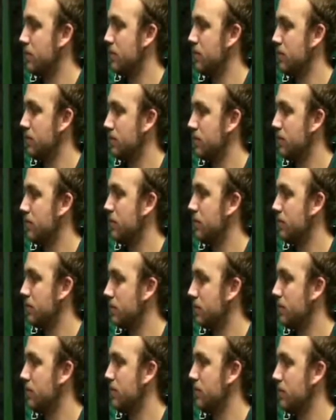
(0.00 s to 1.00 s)

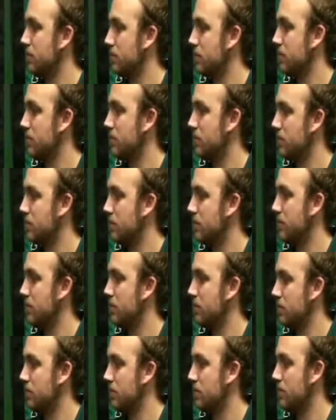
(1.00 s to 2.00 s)

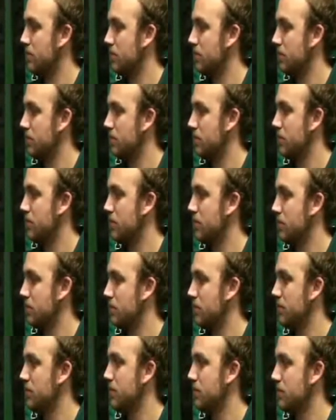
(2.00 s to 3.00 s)

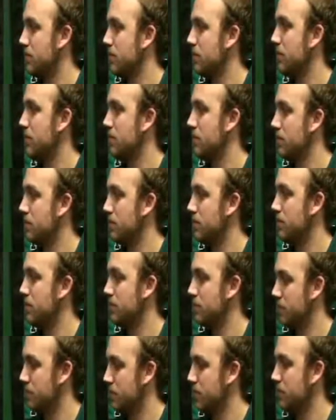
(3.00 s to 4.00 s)

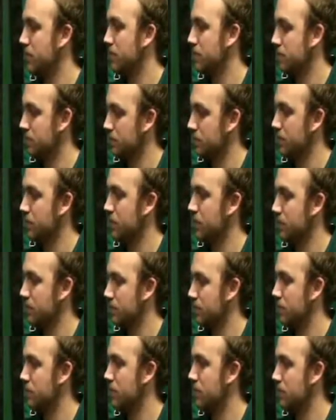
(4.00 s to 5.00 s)

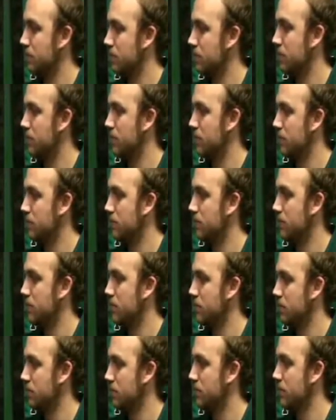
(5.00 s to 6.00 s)

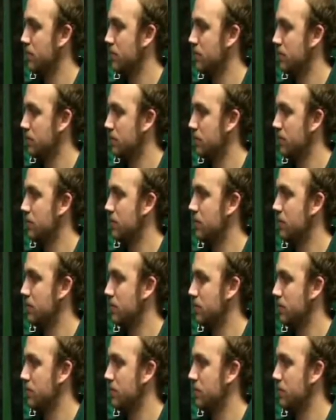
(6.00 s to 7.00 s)

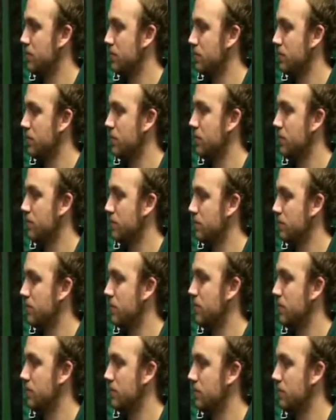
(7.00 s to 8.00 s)

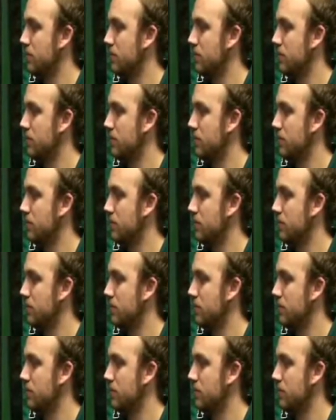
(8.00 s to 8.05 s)
The person shown says nothing.